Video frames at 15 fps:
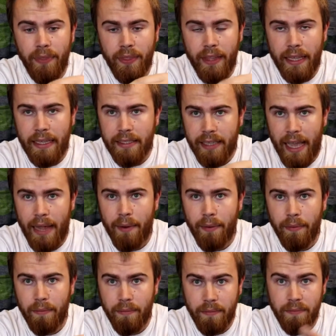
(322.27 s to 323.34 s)
These
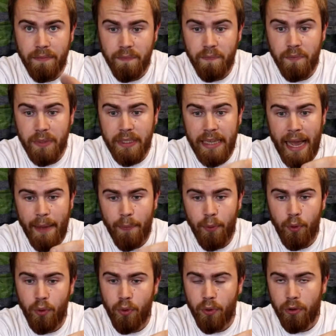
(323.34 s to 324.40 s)
can snap
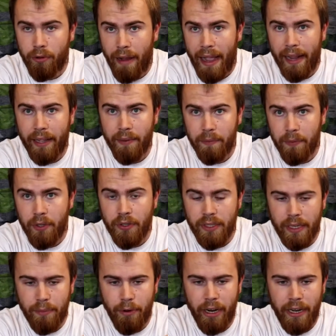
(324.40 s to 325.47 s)
or crack
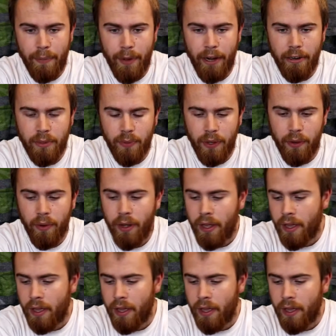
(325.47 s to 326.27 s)
using a breaker bar as well.